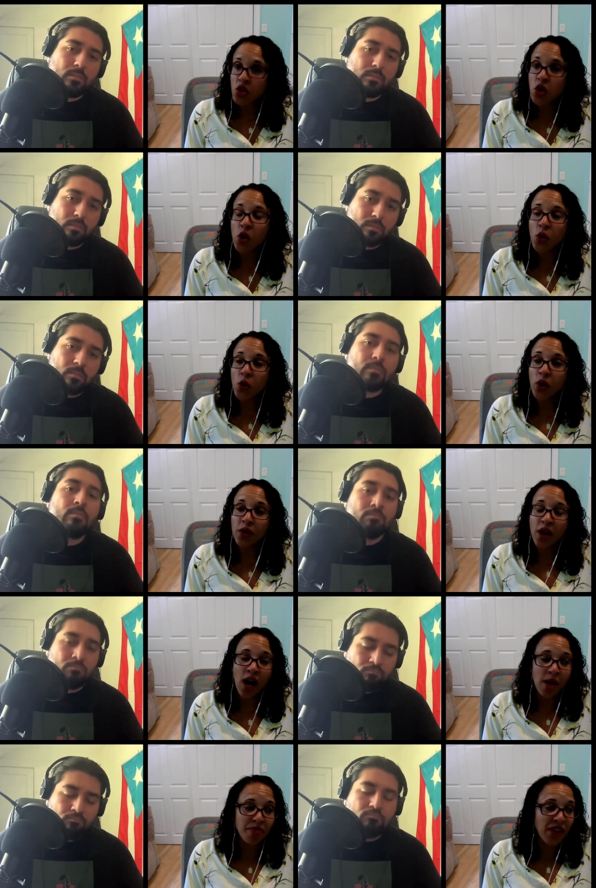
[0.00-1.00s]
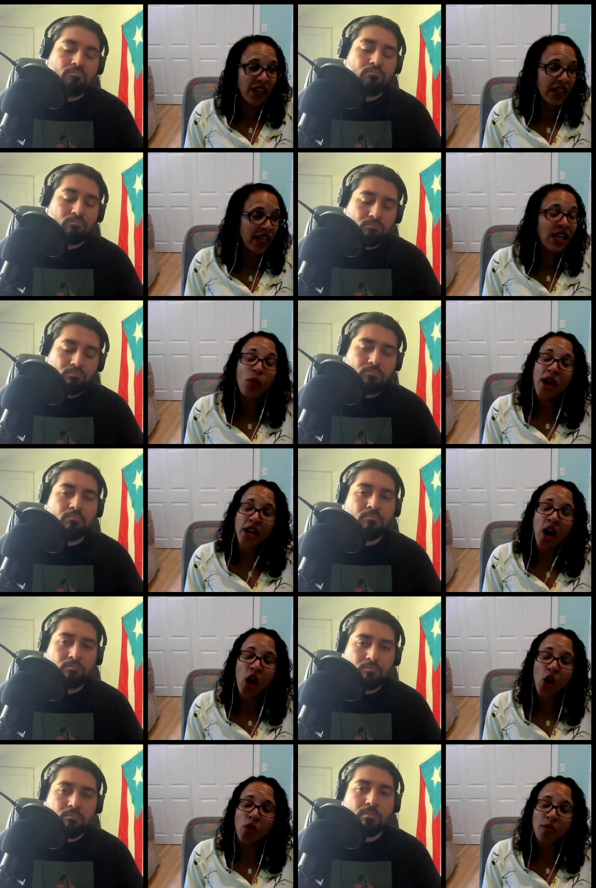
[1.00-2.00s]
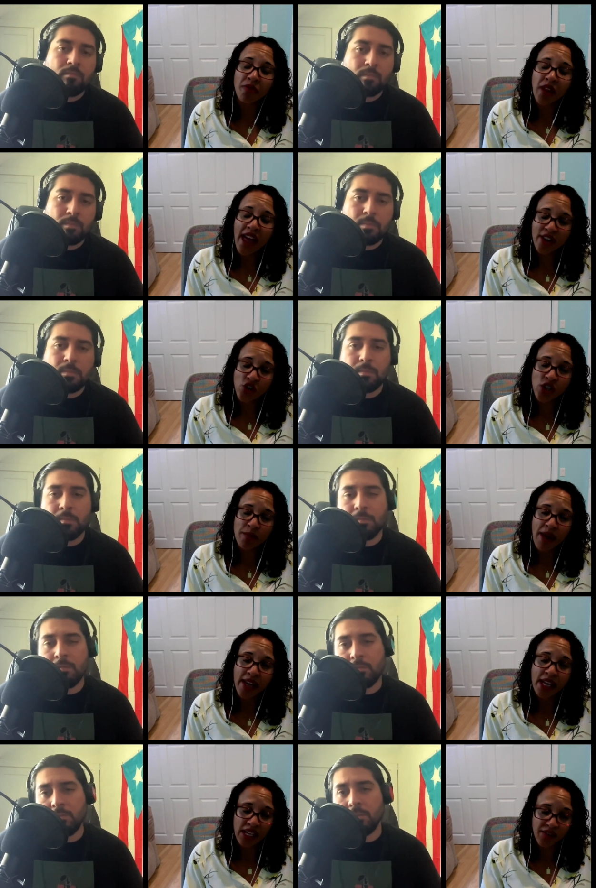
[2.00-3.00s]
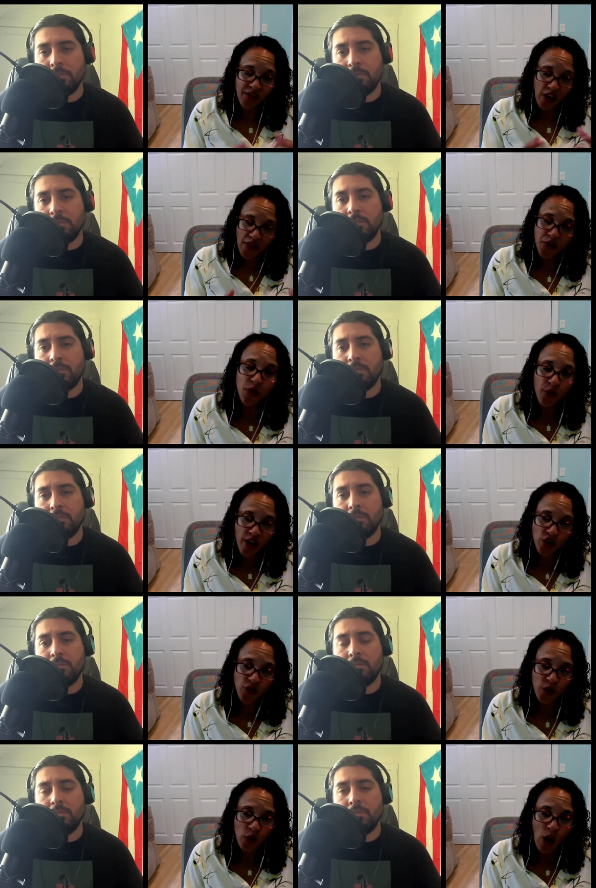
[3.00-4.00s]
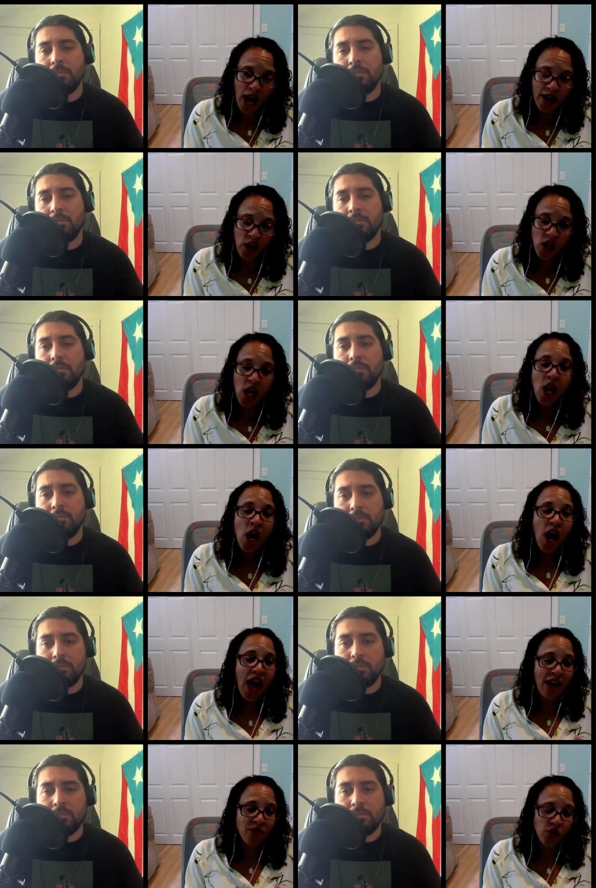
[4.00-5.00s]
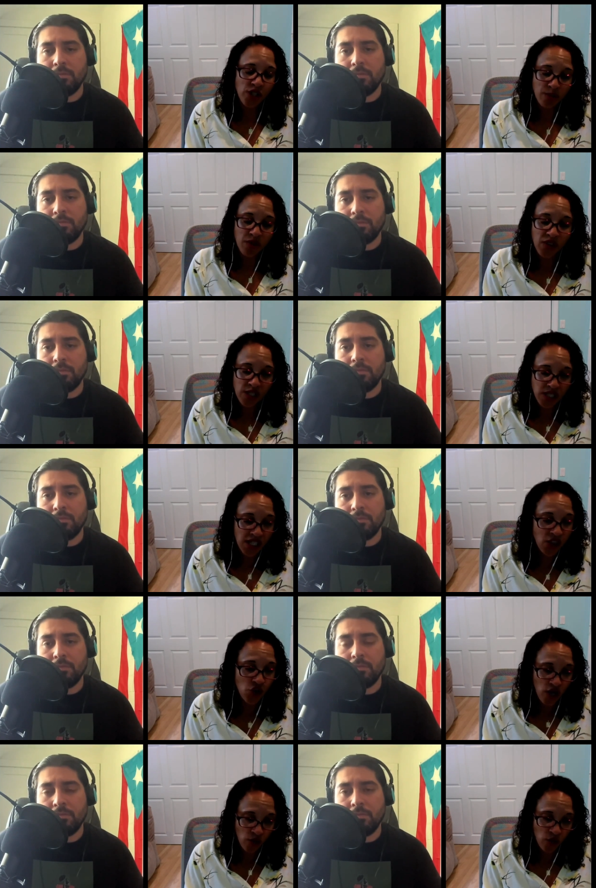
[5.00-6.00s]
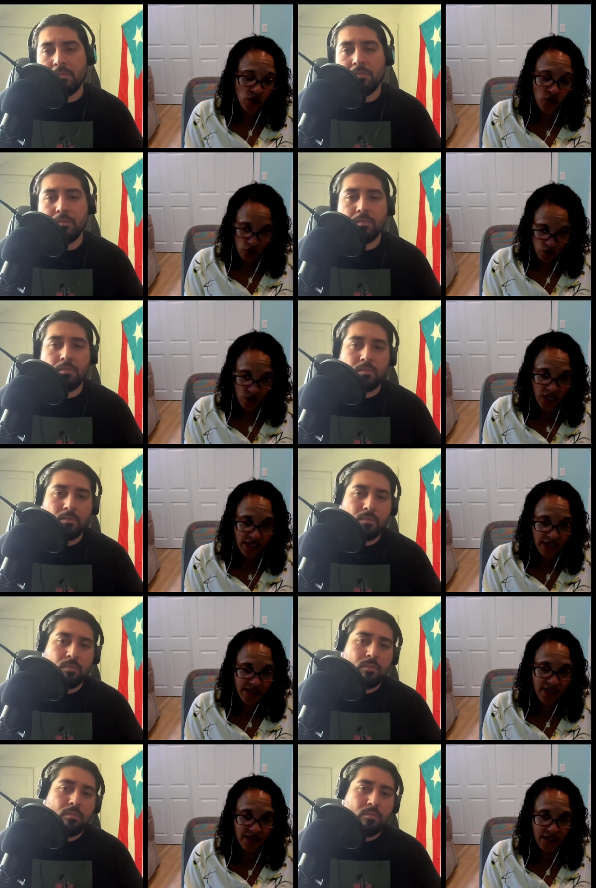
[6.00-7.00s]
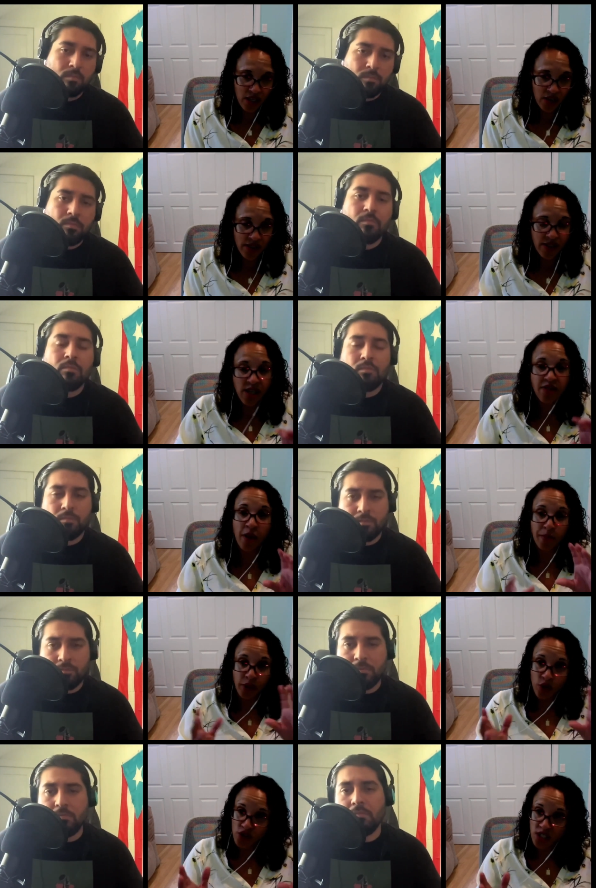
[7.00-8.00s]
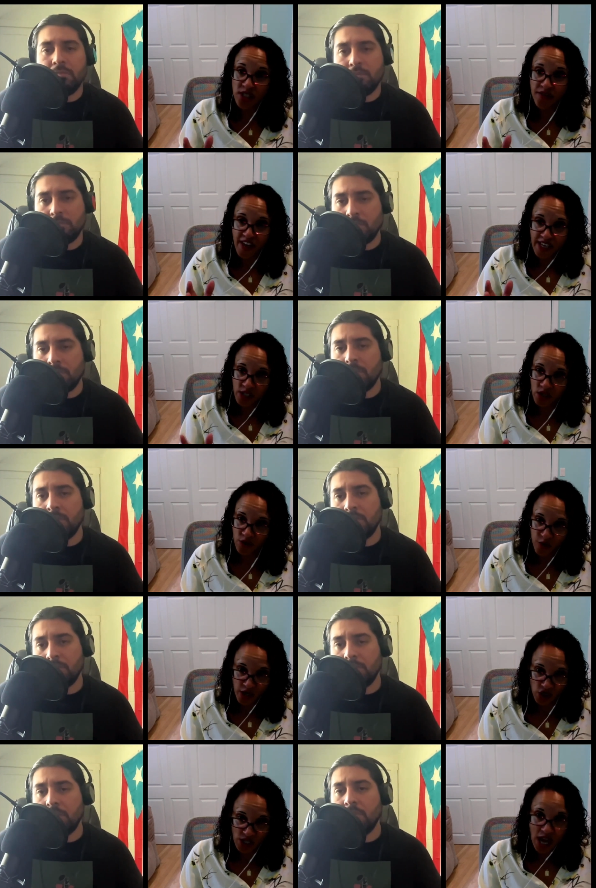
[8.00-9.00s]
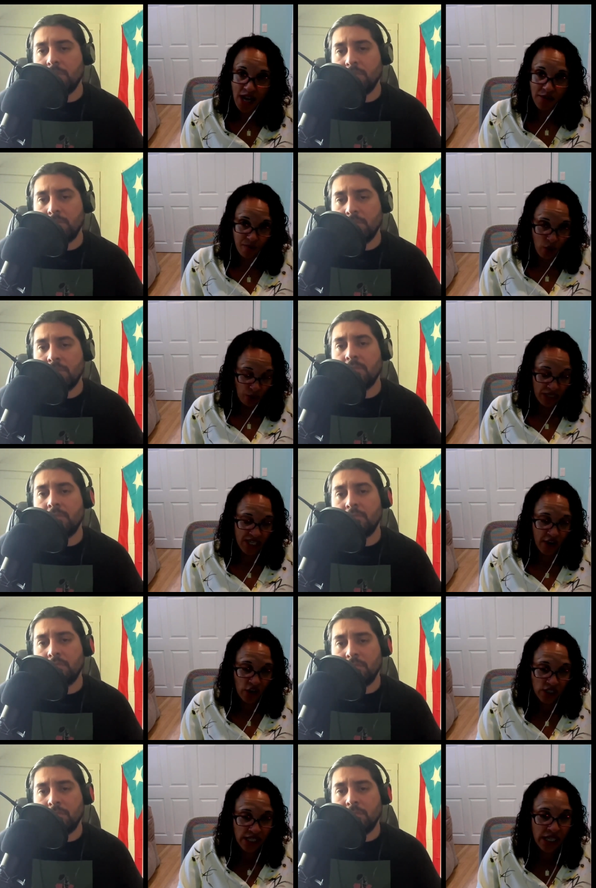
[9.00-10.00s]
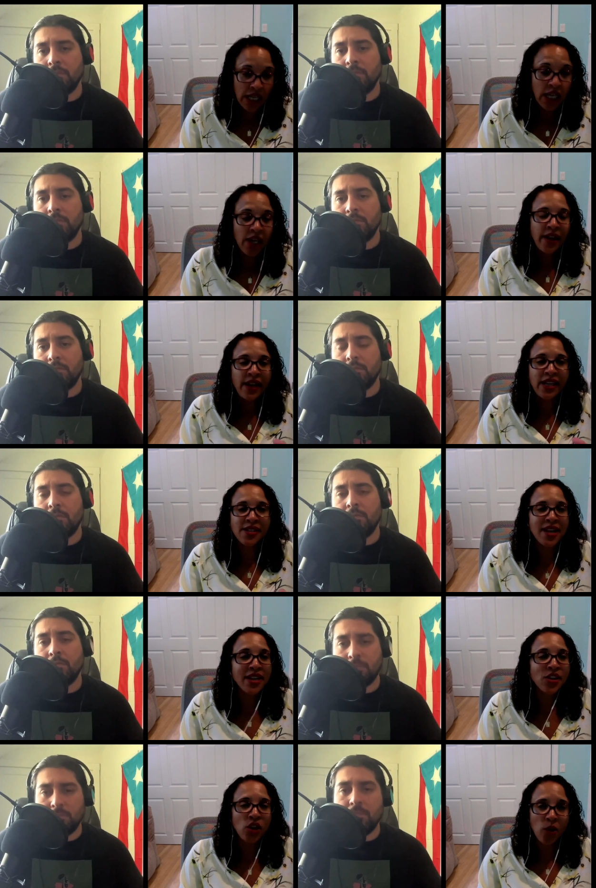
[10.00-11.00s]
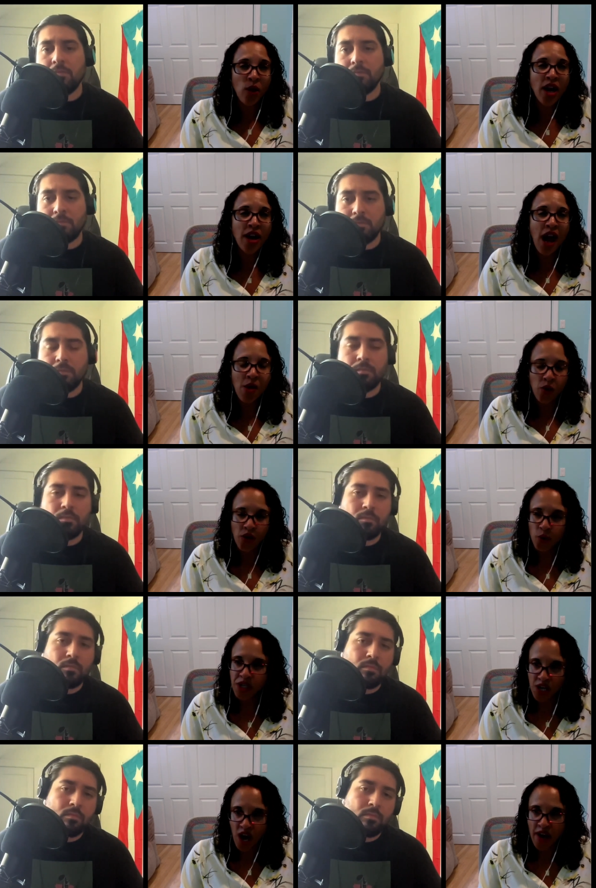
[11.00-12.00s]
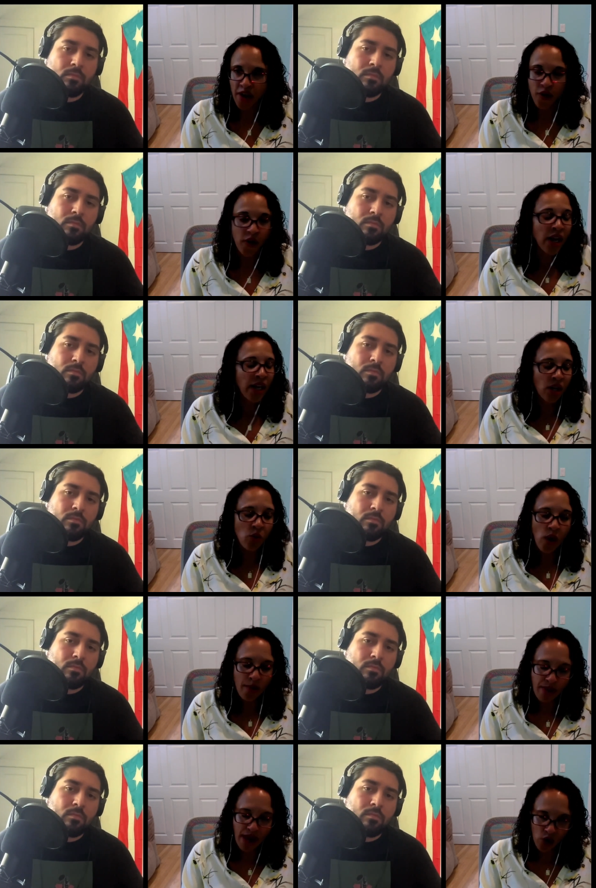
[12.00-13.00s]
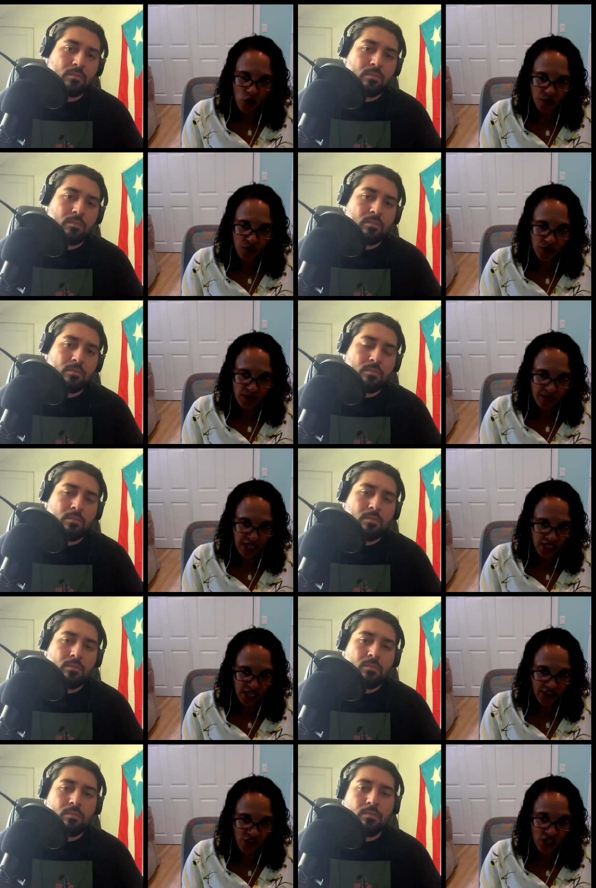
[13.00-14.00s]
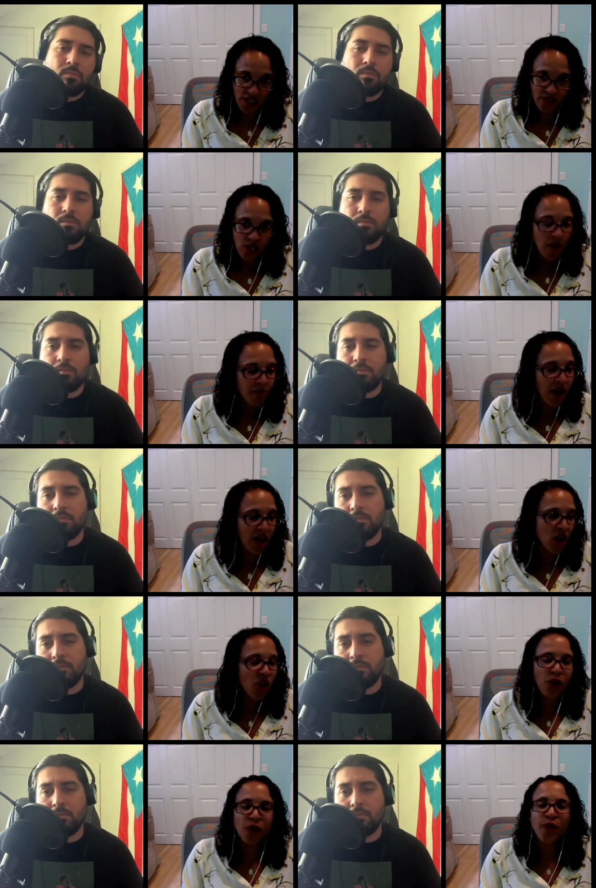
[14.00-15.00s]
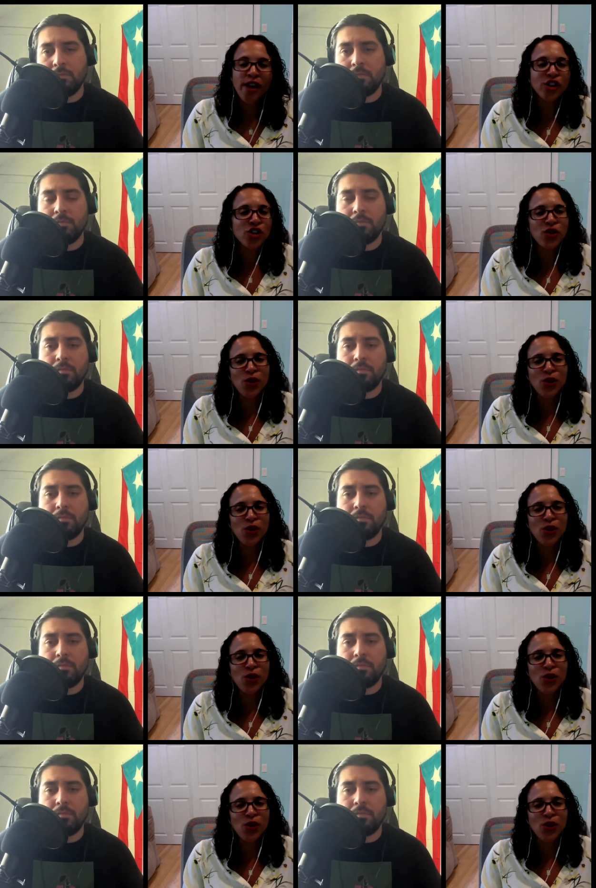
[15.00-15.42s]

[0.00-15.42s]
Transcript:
Speaker 1: So um, he went home, actually. Back, he fought the French for a while after some of his key generals, including Dessalines and Christophe, appeared to defect to the French side momentarily. He said, you know what, I will retire. He went back home to his plantations, but the French